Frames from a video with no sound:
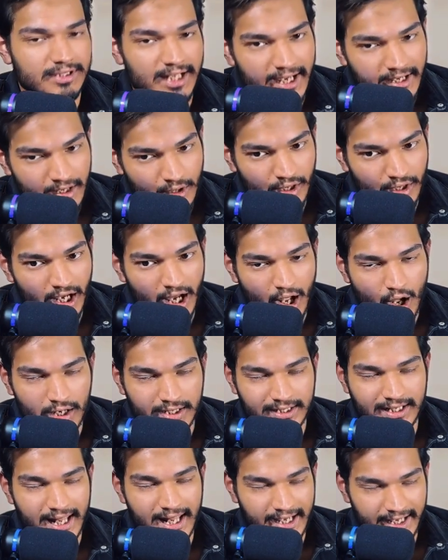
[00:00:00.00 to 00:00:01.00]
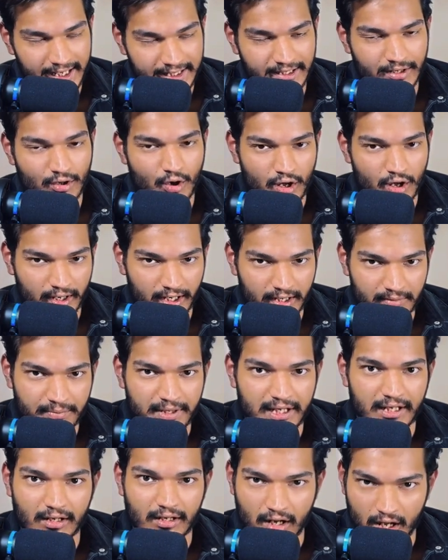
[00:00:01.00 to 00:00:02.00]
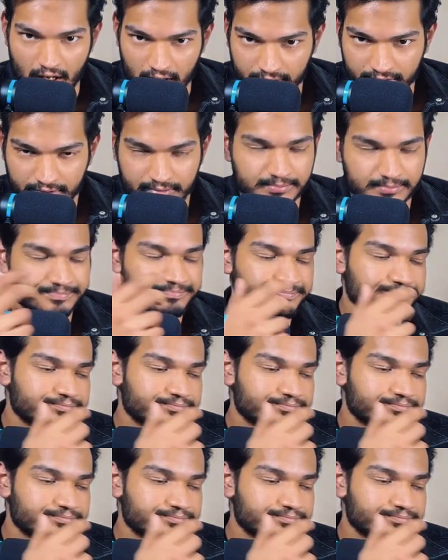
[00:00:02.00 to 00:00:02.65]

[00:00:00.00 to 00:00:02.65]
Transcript: Targeted organ being lungs.